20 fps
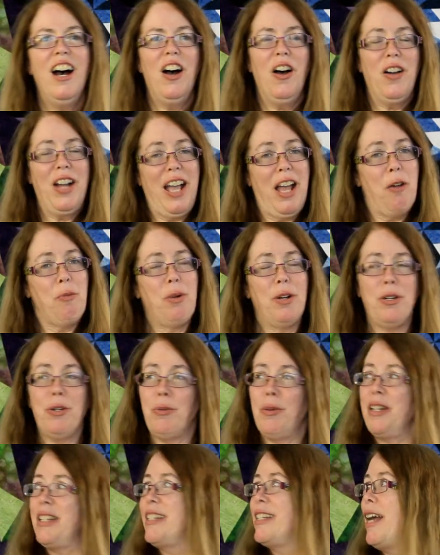Okay, I
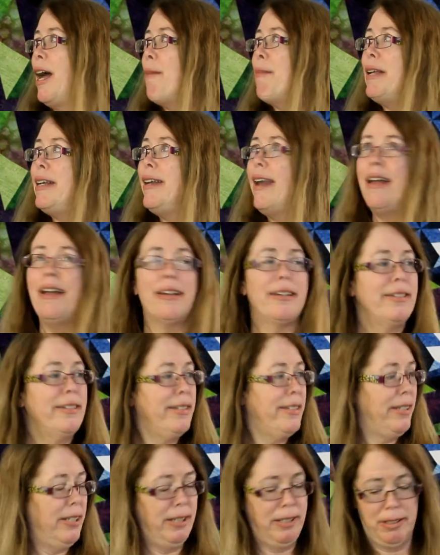wonder what's coming
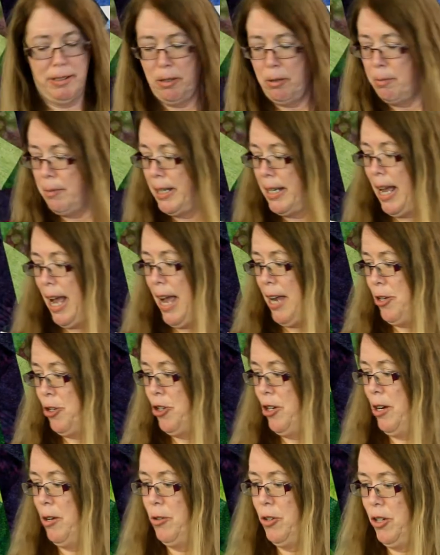next. Oh my
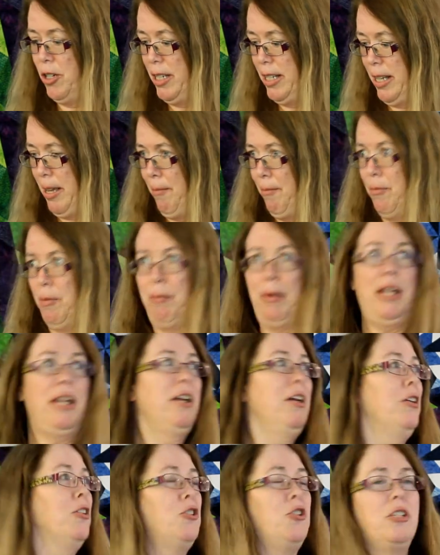gosh, you know, she's come from
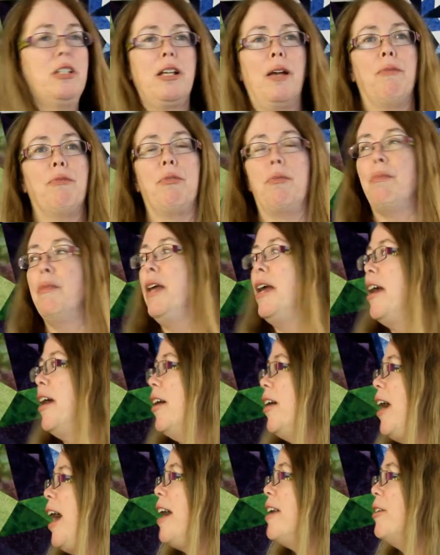here, she's come from
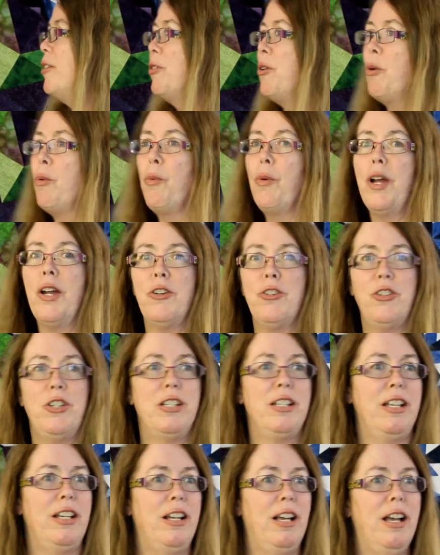there. I don't know where
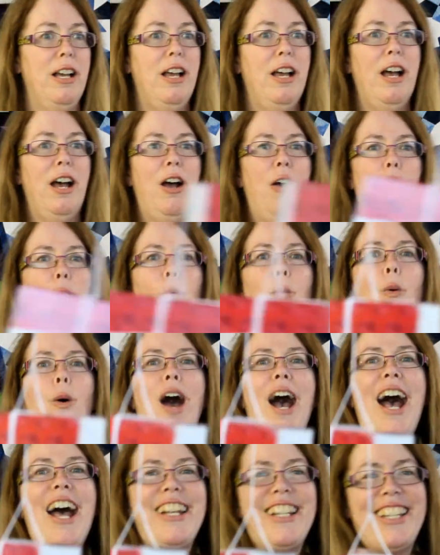she's gonna...
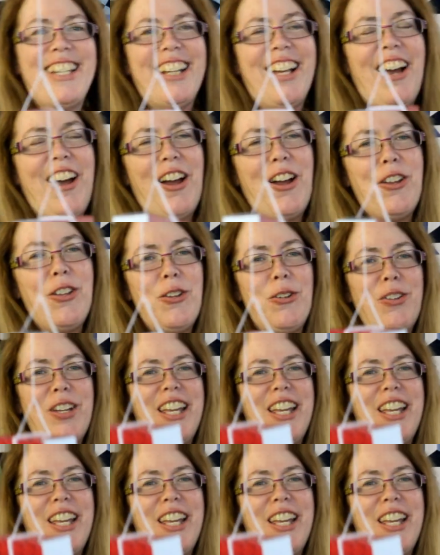What? Are you